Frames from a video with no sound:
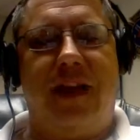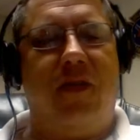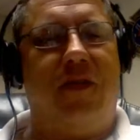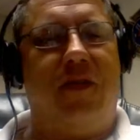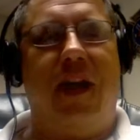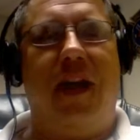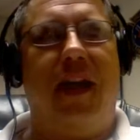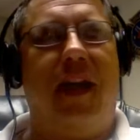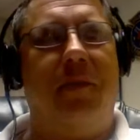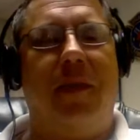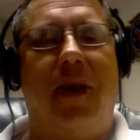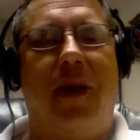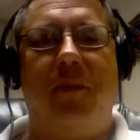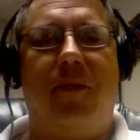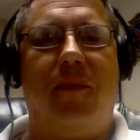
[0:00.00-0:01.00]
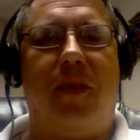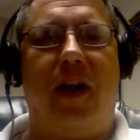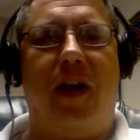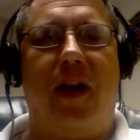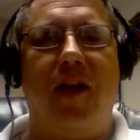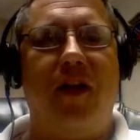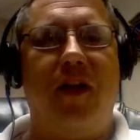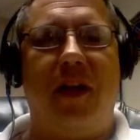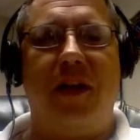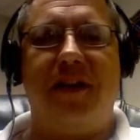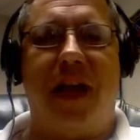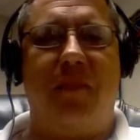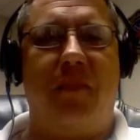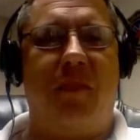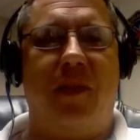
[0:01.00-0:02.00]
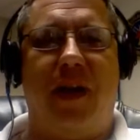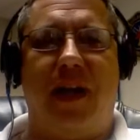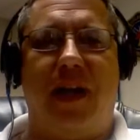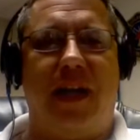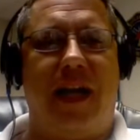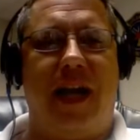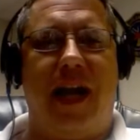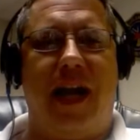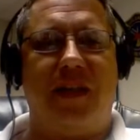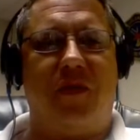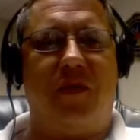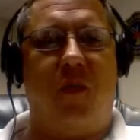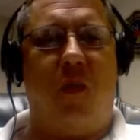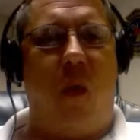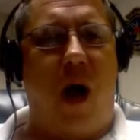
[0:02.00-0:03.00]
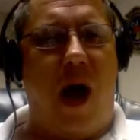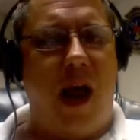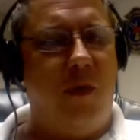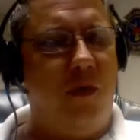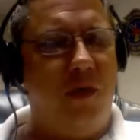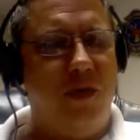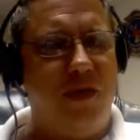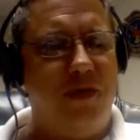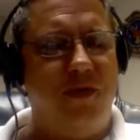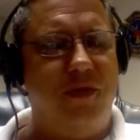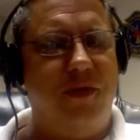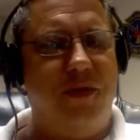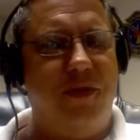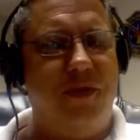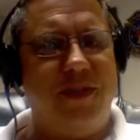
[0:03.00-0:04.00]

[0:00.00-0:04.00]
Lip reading: I'm sorry. I know you want to table it, but I got to ask, why would you do this?